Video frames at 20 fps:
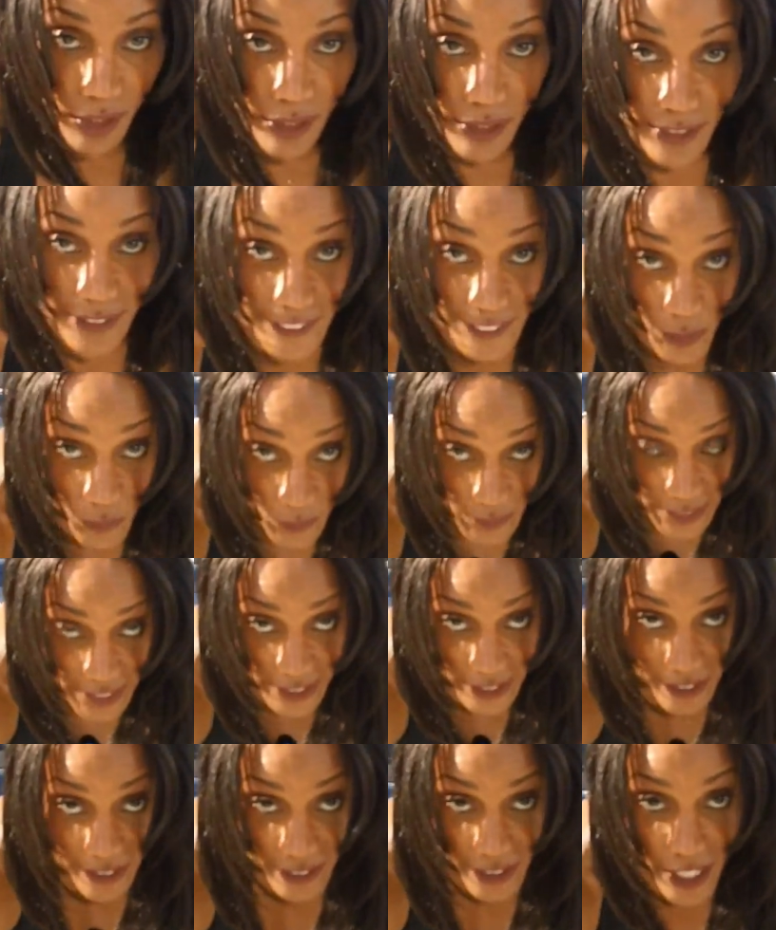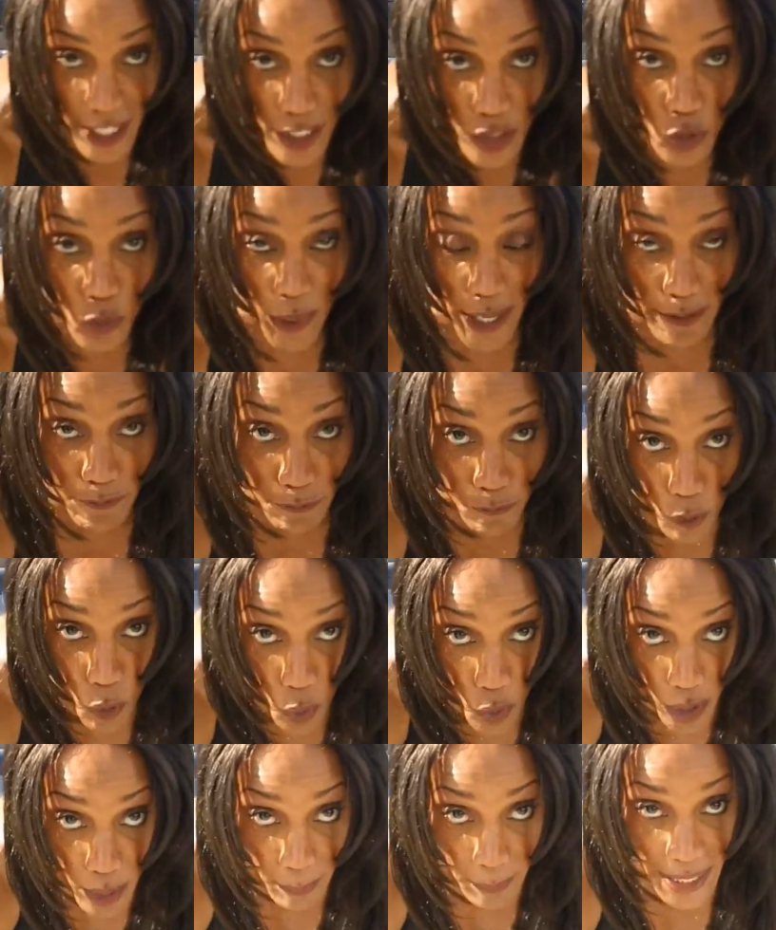So here, great
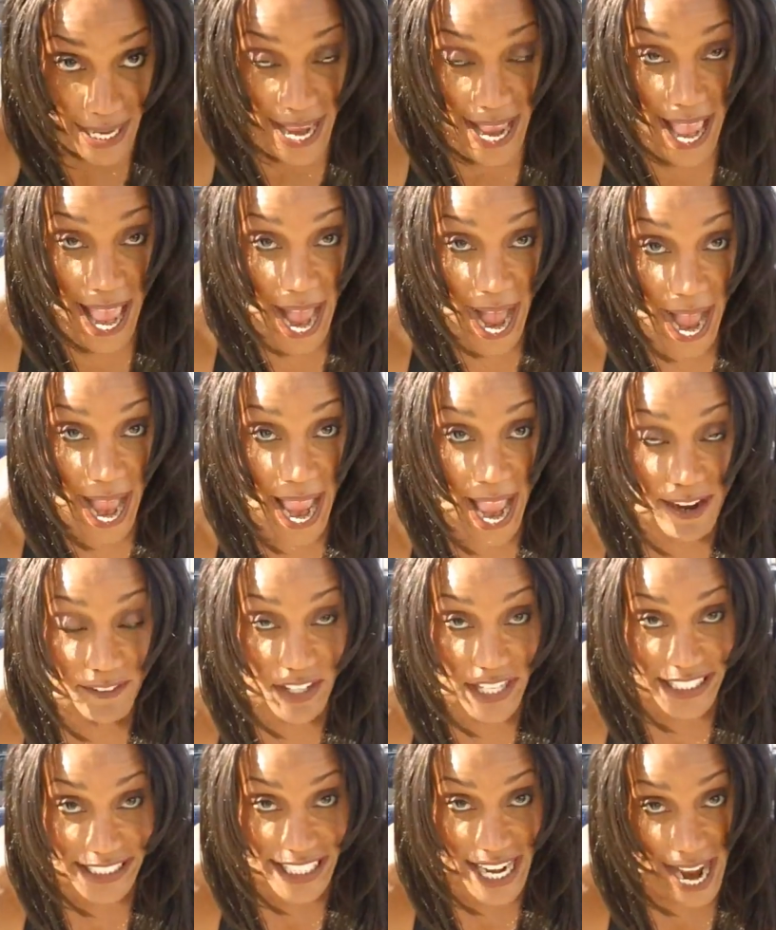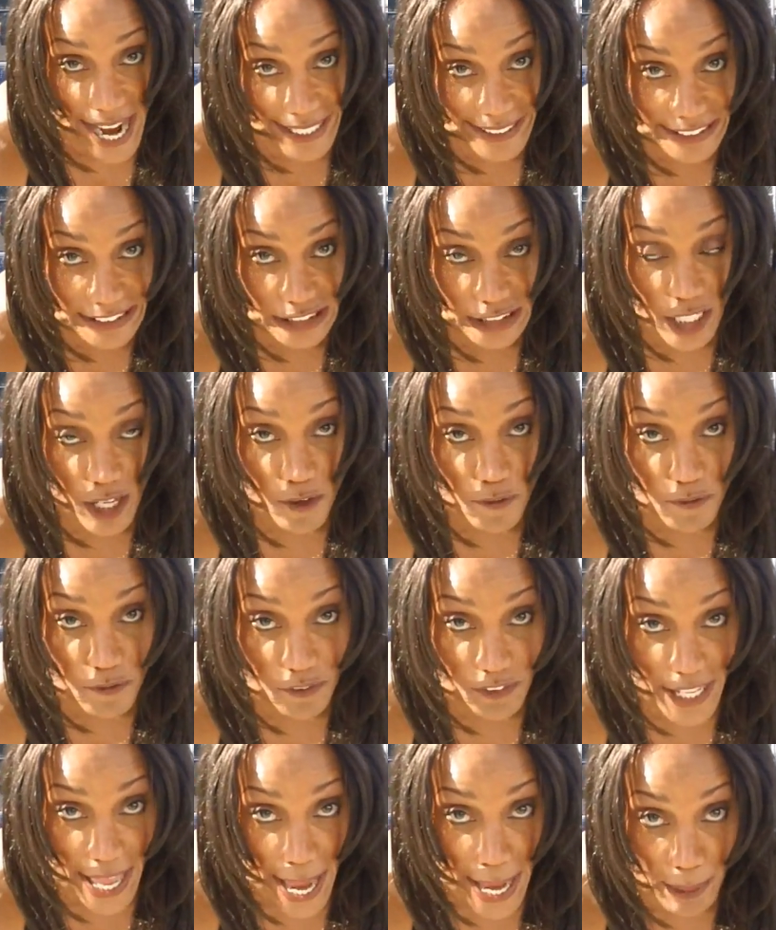form. I have a nice
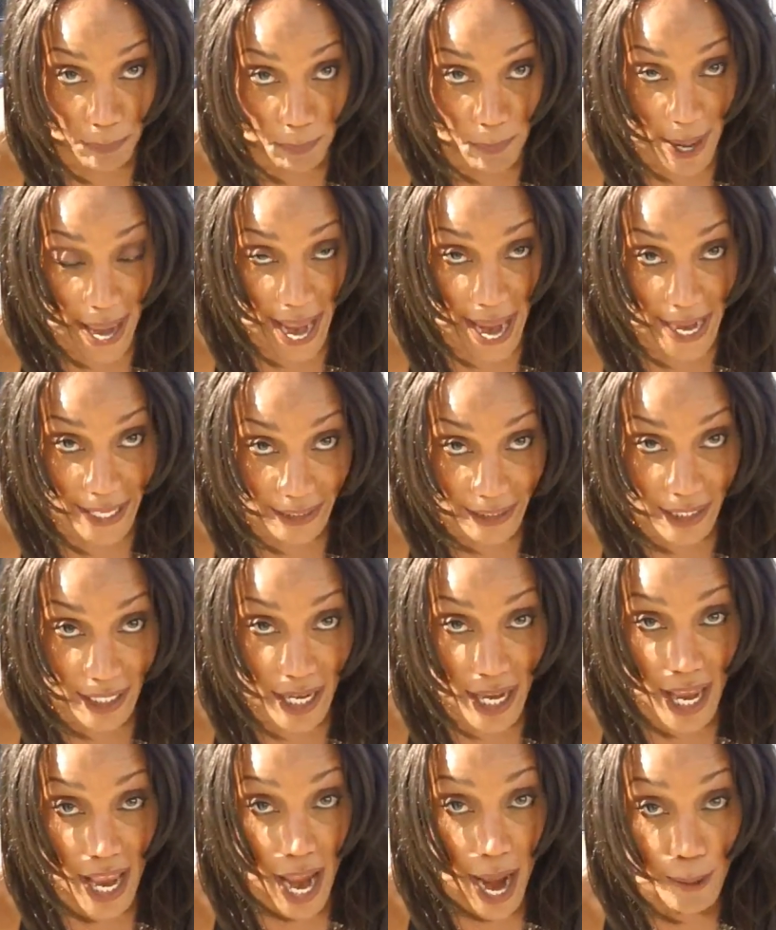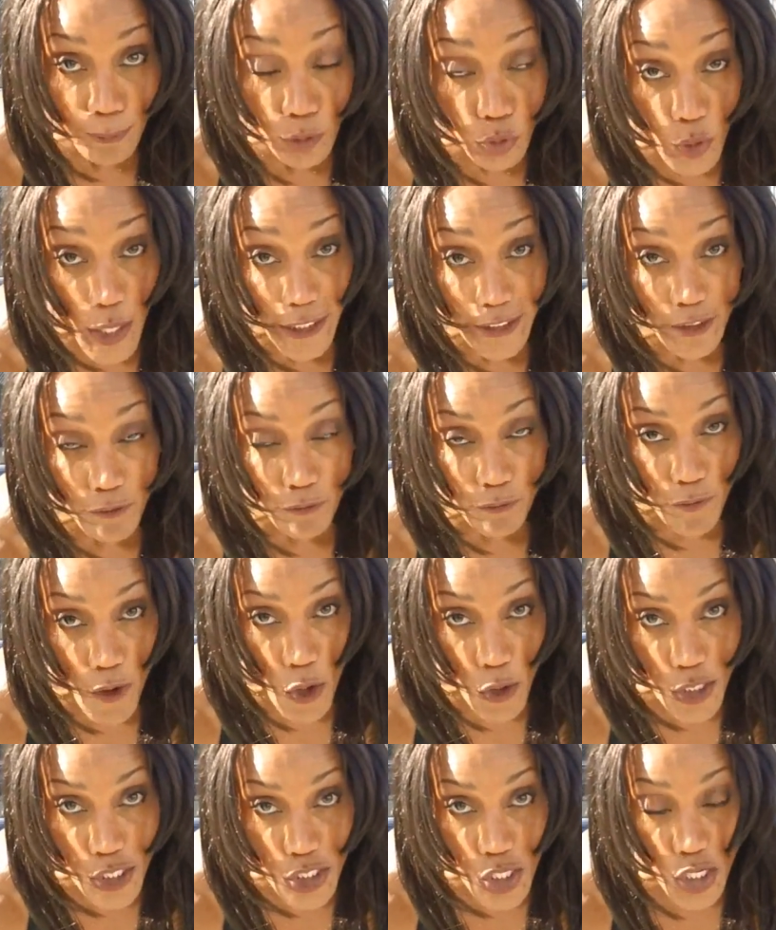flat back. I'm trying to
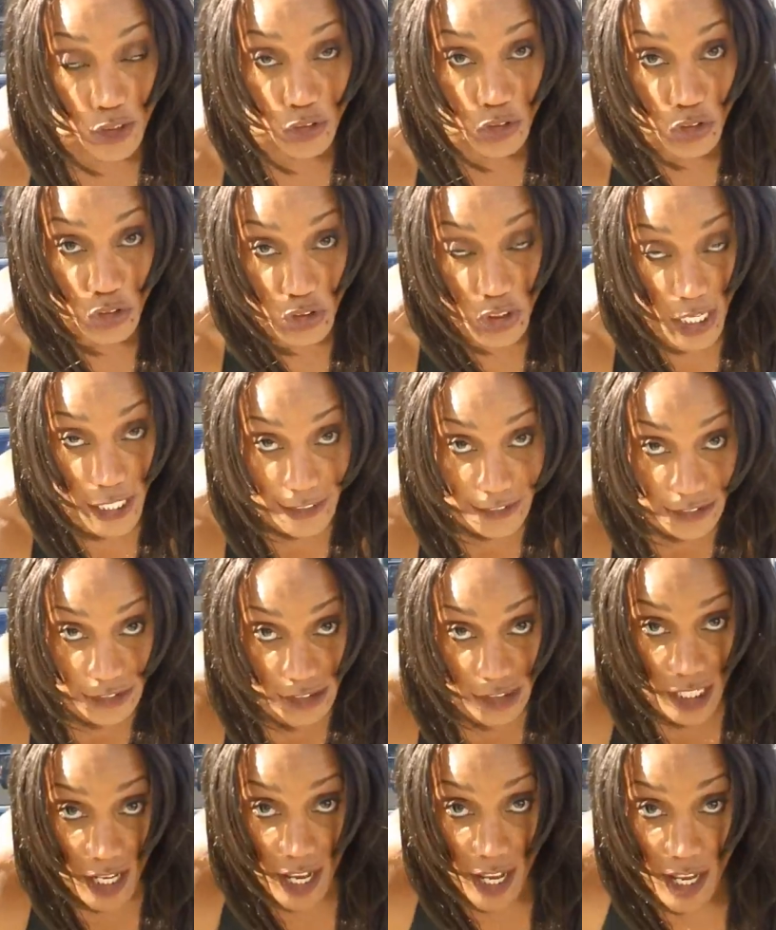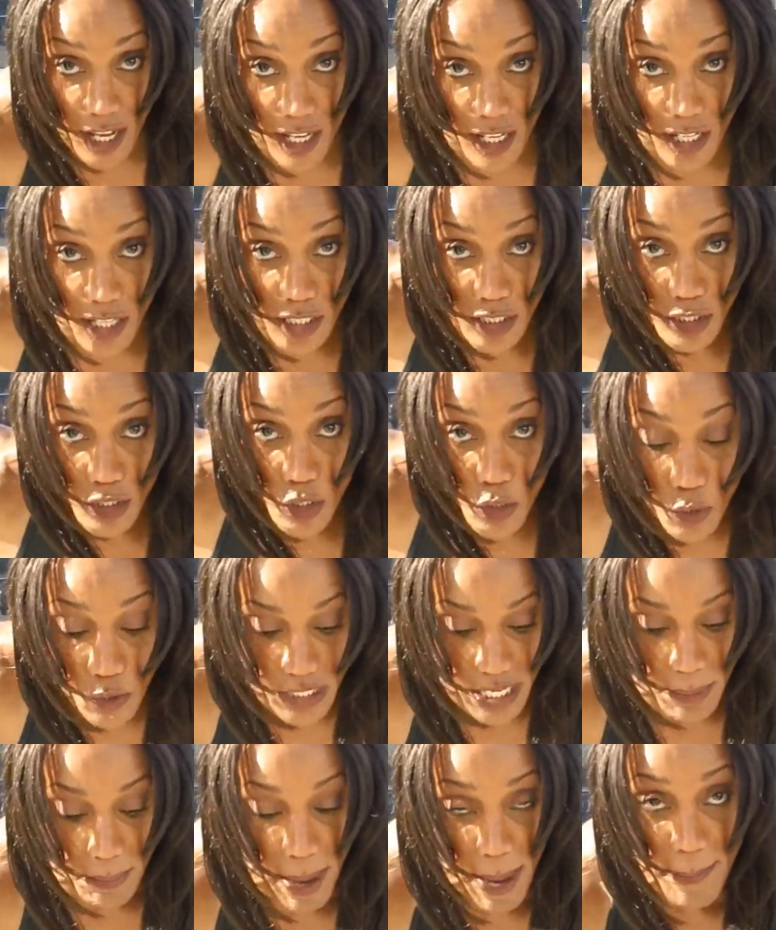focus on just
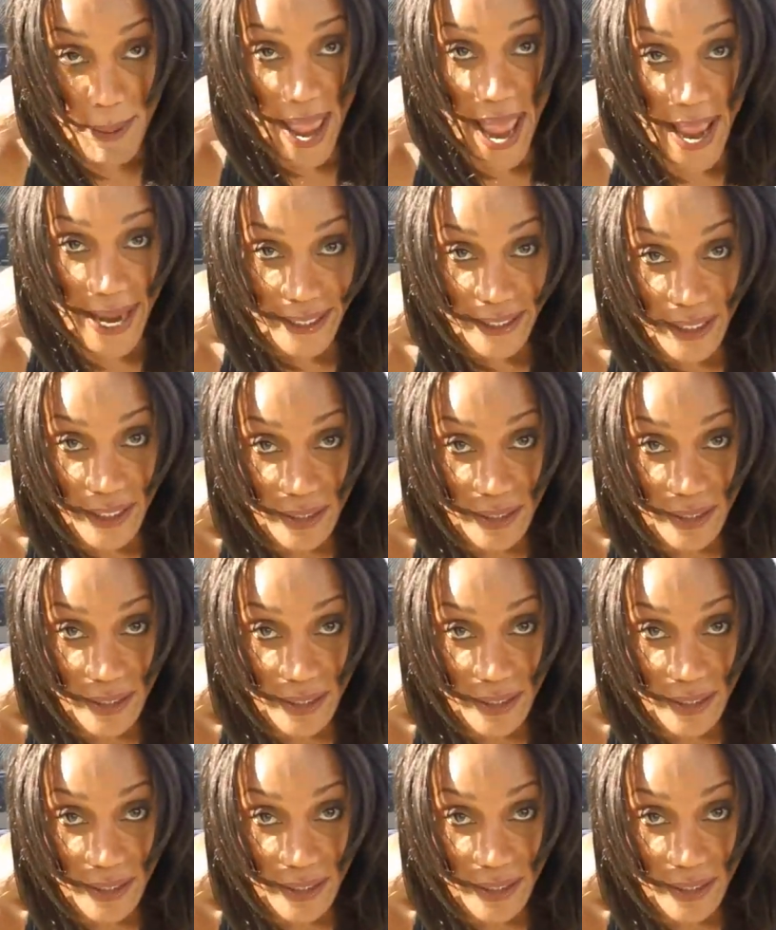using my back.